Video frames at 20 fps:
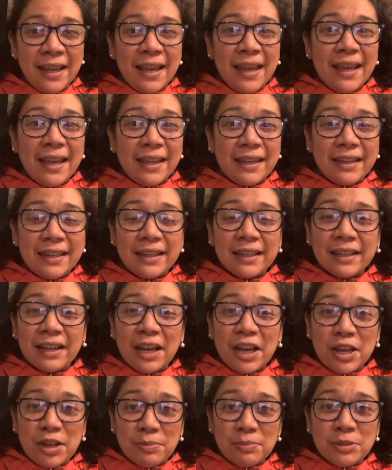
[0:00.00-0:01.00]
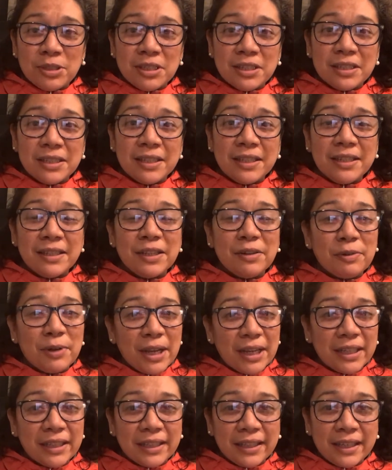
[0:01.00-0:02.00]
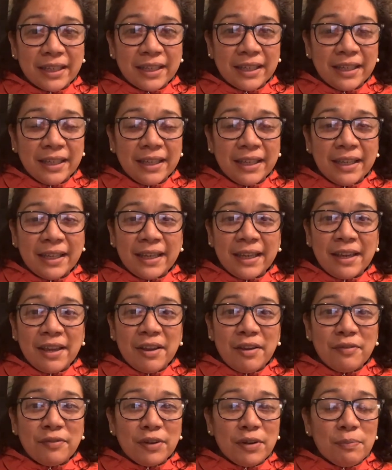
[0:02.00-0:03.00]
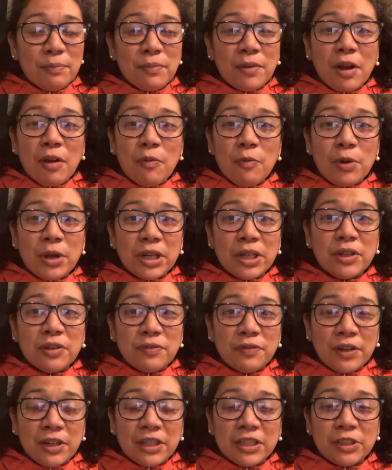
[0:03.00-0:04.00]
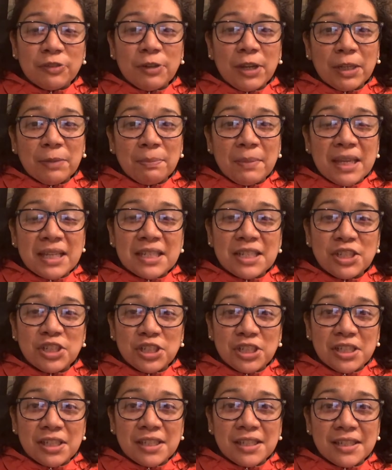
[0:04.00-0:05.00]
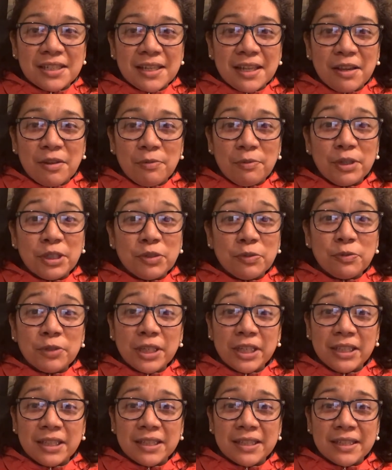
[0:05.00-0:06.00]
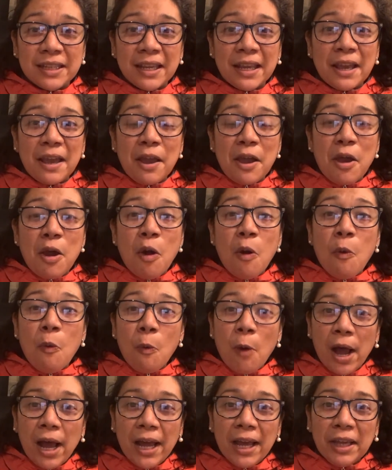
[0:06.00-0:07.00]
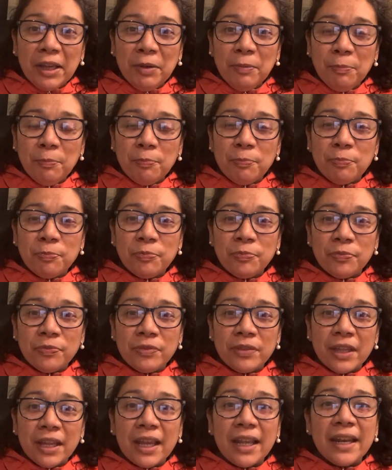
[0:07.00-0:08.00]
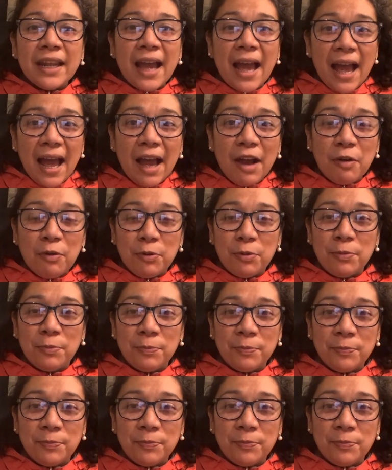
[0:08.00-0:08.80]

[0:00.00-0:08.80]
and it comes directly from one of our direct messages, which reads, why and how